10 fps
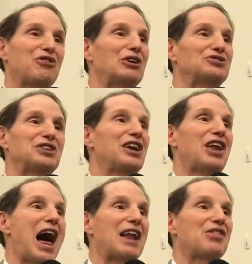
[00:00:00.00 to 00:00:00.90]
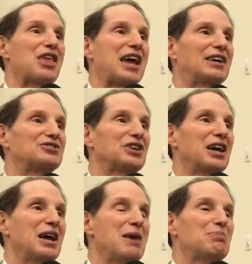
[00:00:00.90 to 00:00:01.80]
first in a lot of things.
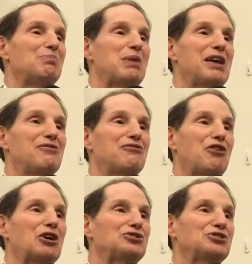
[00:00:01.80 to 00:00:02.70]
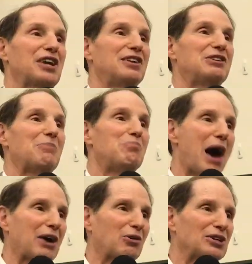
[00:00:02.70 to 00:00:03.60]
But being first in
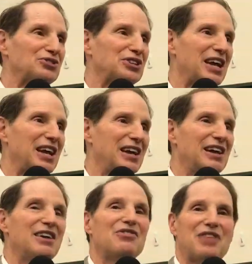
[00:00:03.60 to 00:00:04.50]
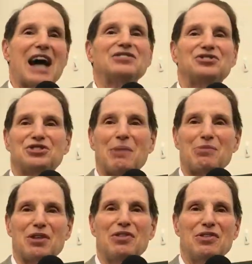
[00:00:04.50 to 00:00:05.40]
democracy, that's
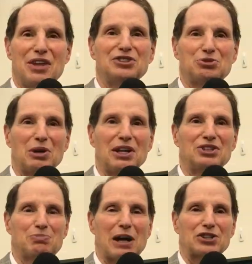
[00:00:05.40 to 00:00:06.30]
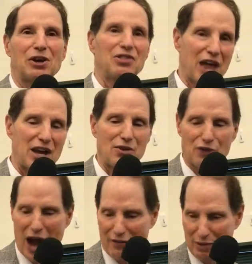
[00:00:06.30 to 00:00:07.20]
something that's really special. Thank you
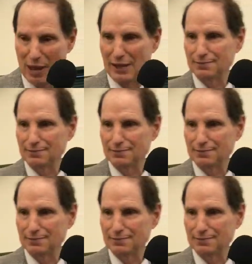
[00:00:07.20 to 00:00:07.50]
for having me.